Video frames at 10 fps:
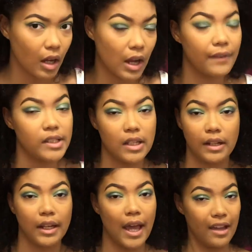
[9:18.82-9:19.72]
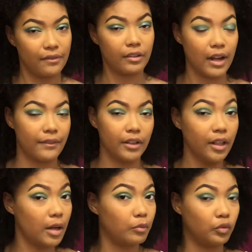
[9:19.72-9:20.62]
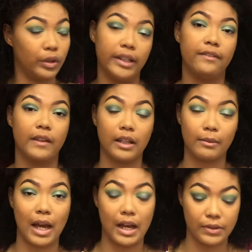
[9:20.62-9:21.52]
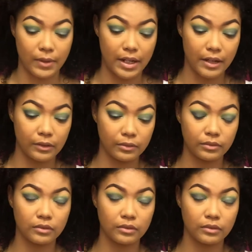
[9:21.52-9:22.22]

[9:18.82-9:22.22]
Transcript: I haven't done a cat in forever, and I'm really feeling my eyes right now,